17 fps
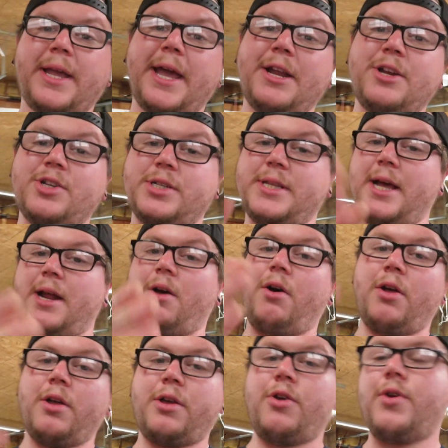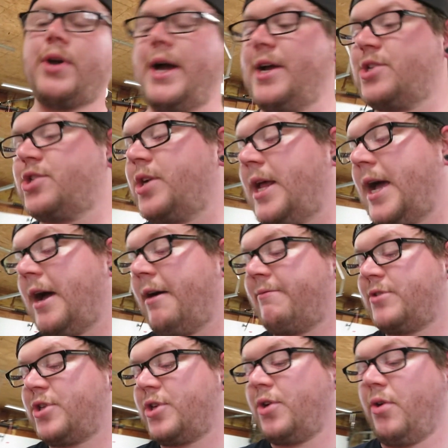gauges that all of you guys should
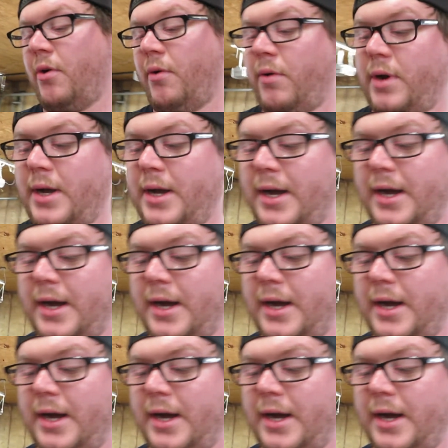have too.